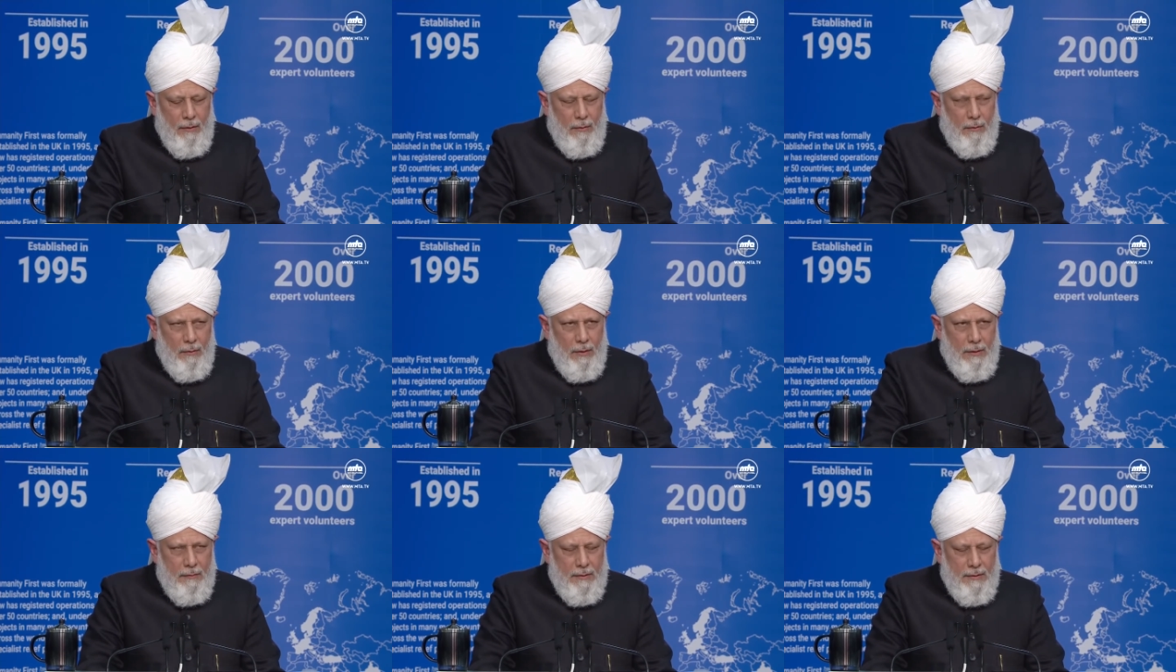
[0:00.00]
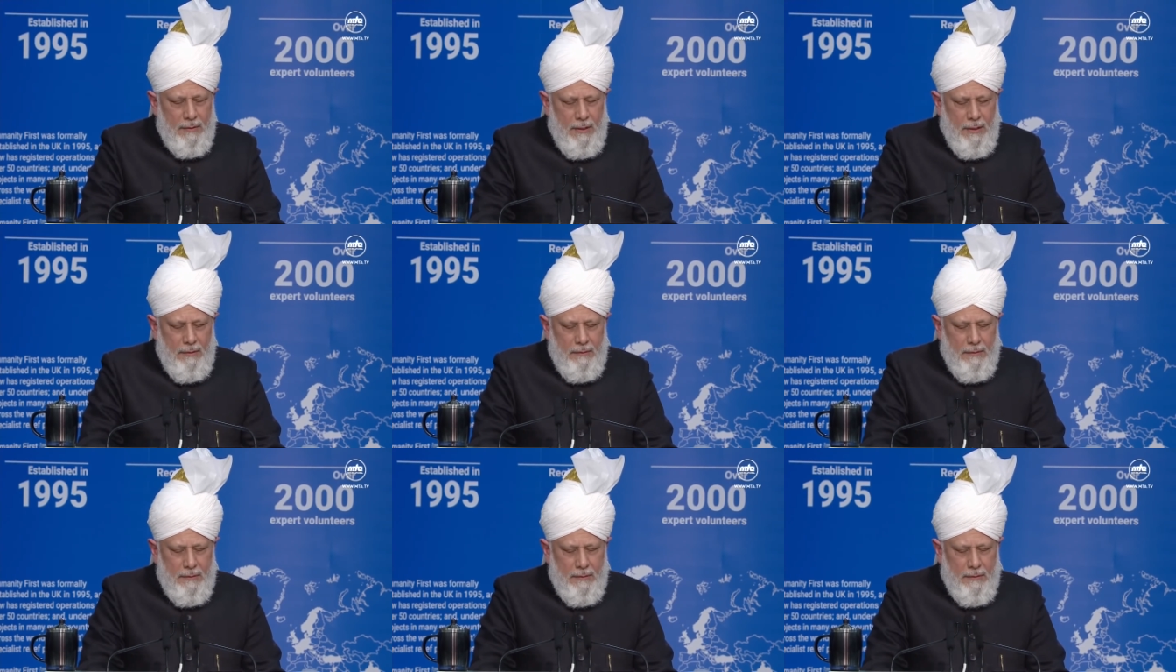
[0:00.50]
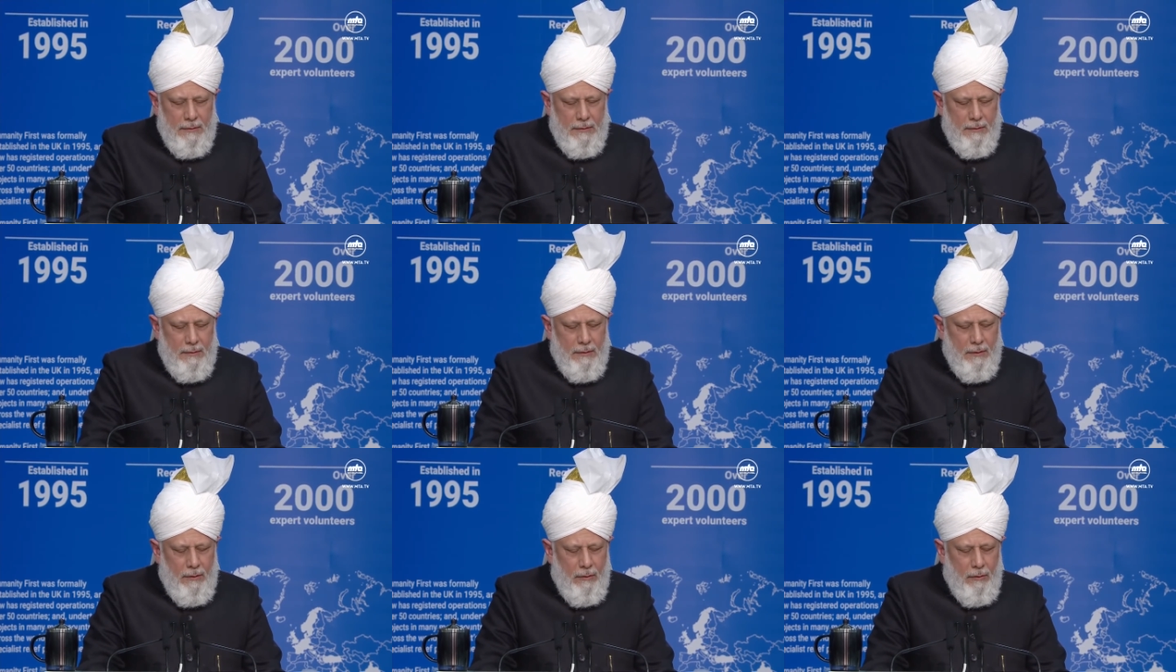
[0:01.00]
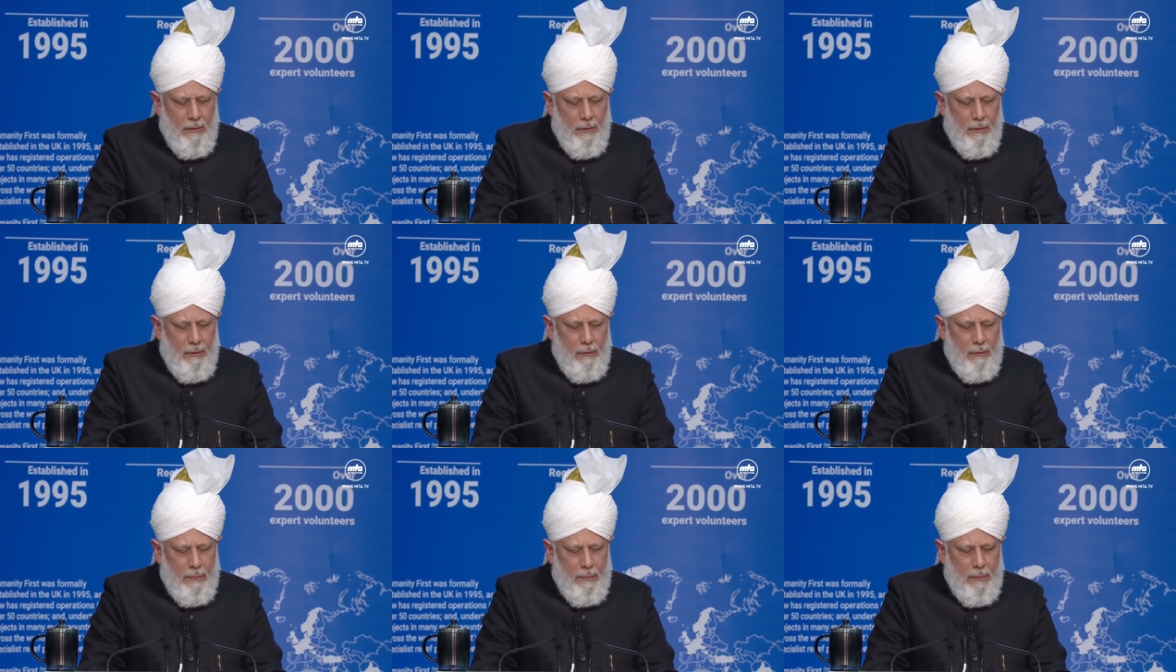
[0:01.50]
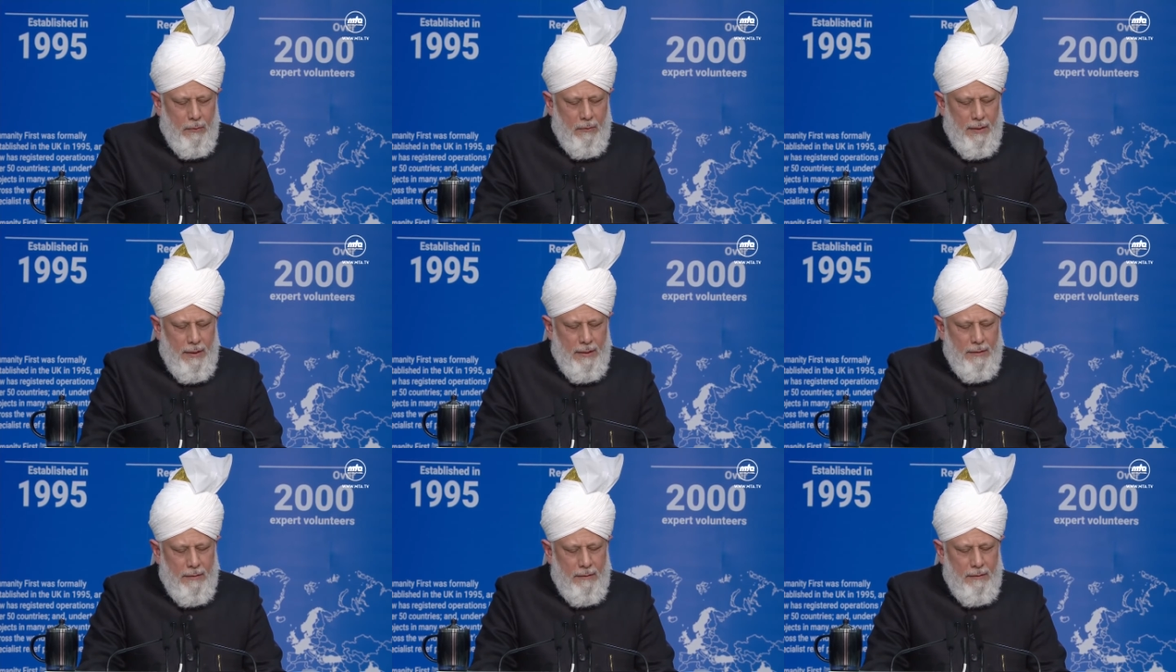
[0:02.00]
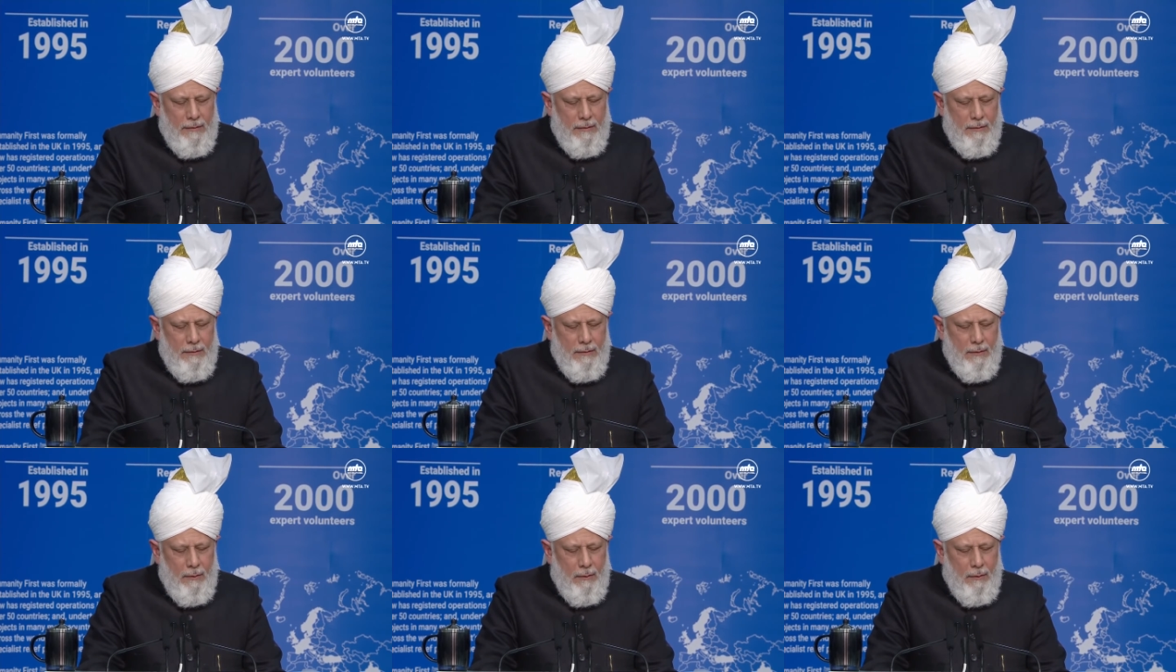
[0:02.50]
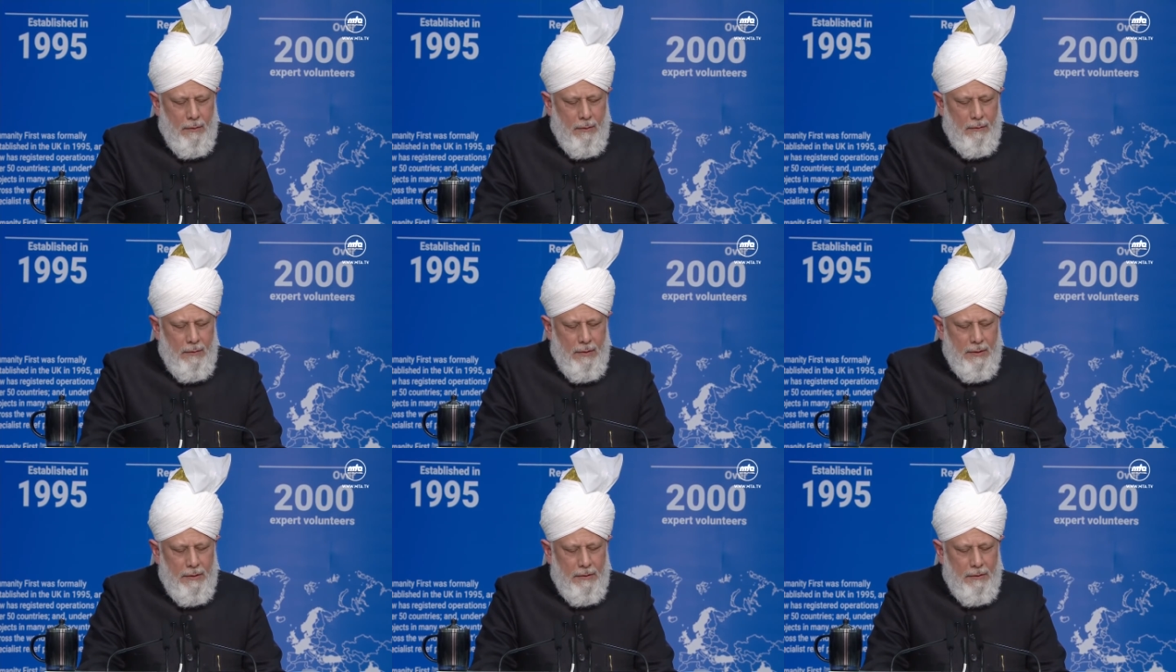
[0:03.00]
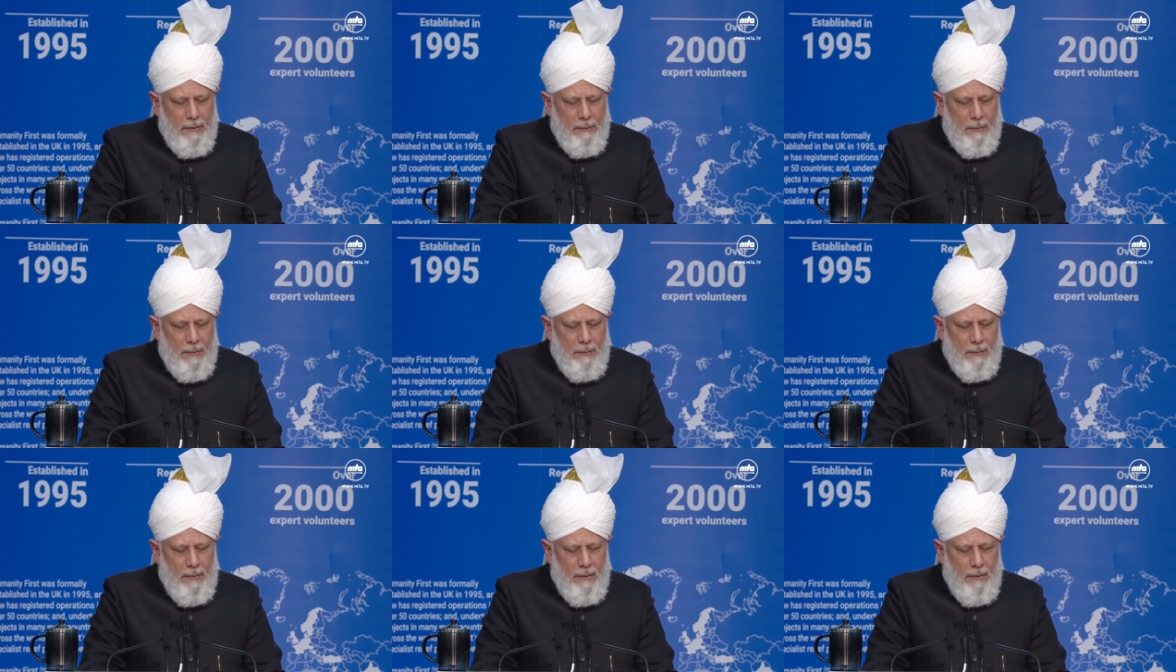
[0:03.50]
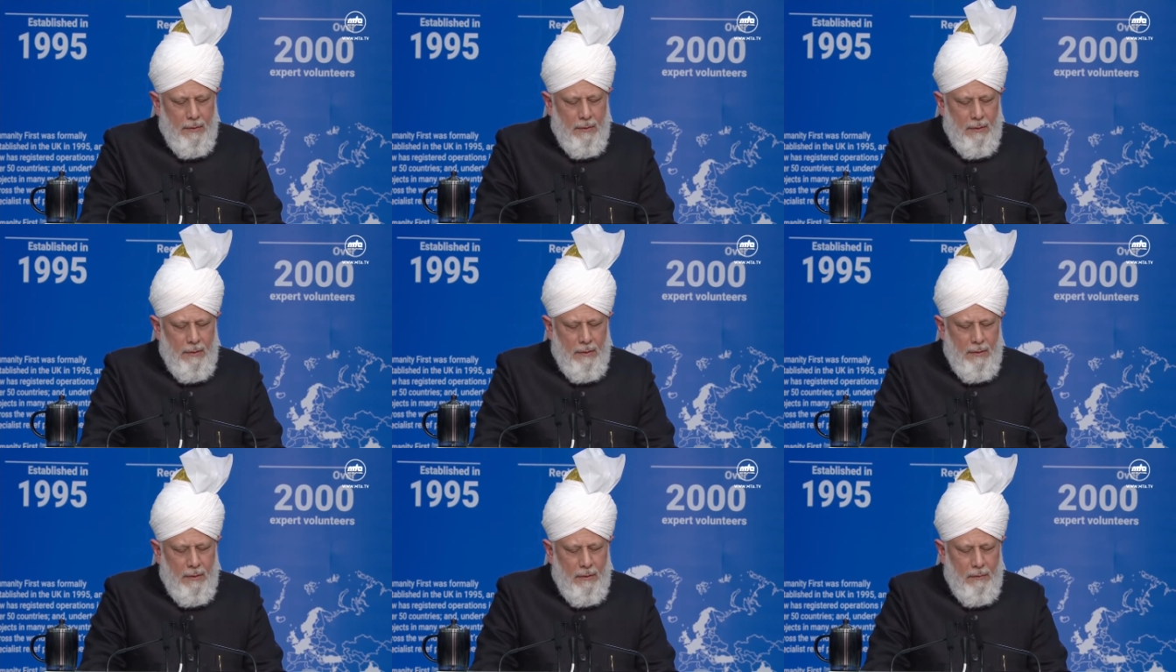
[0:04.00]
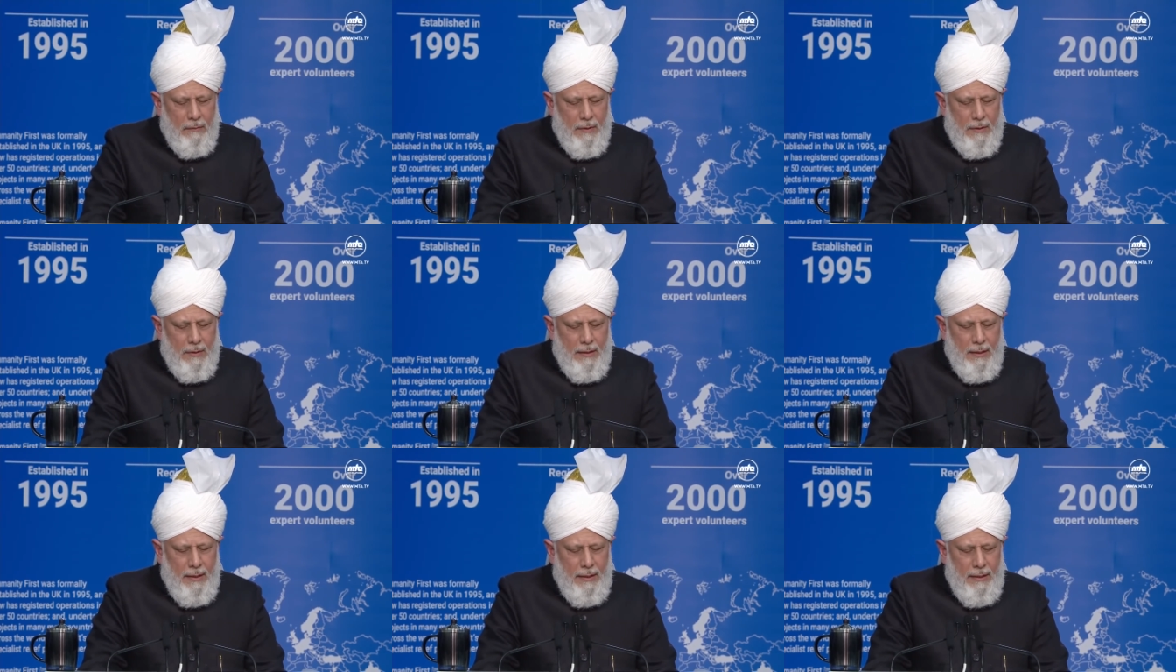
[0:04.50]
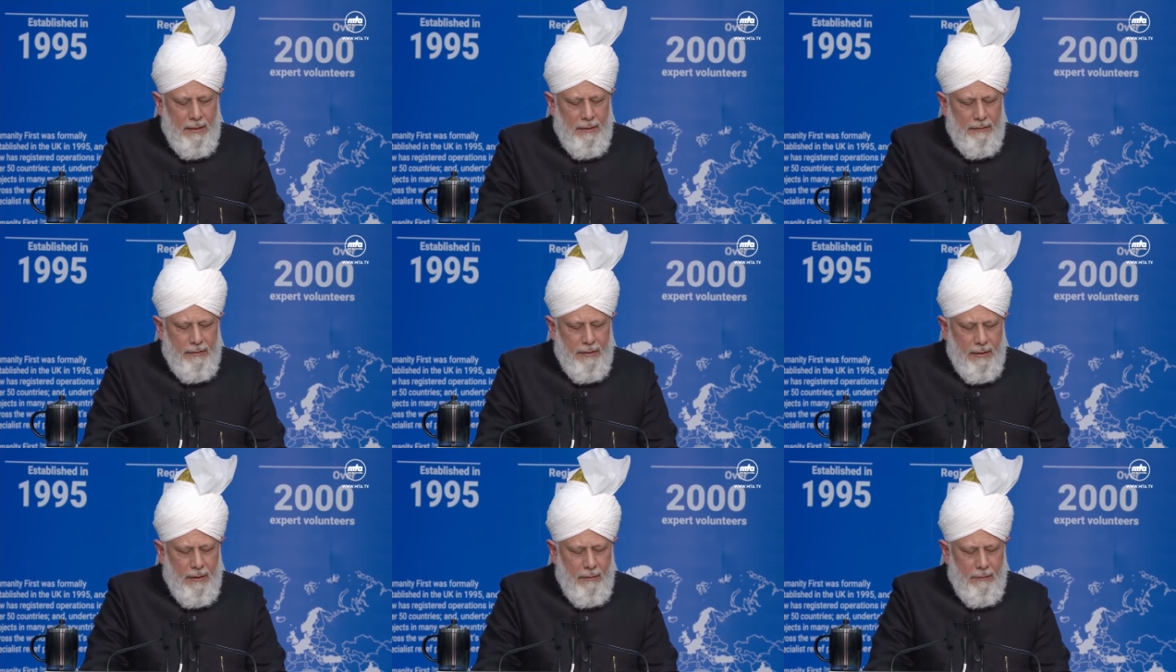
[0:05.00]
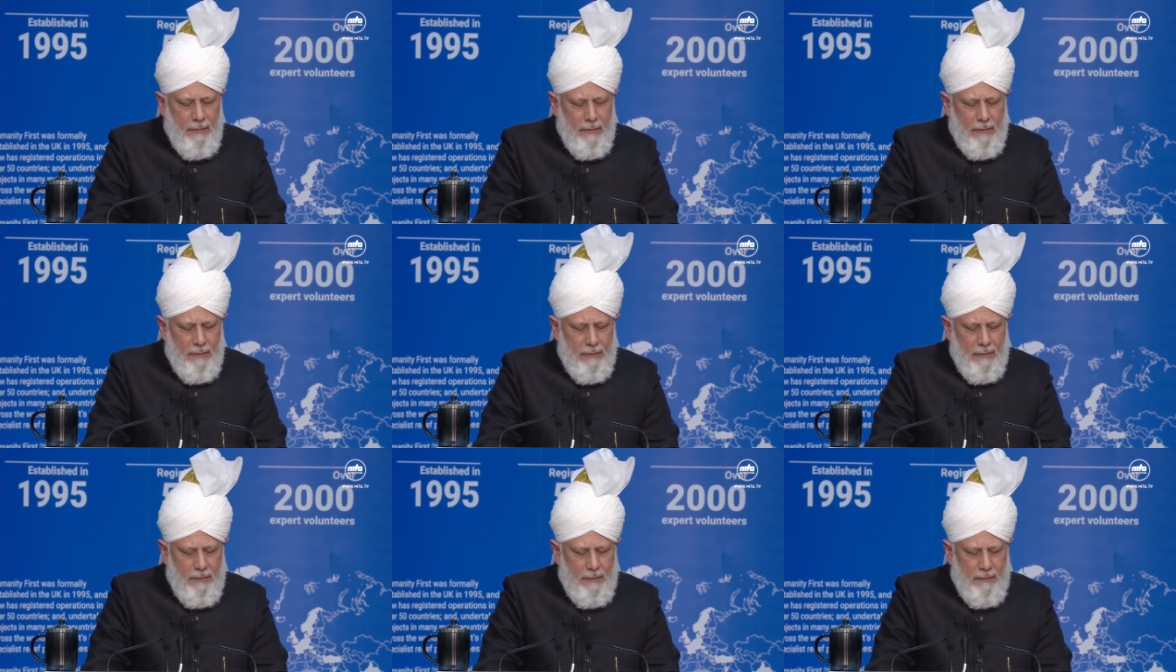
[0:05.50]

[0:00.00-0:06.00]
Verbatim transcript: you have endeavored to provide the local village people with clean drinking water.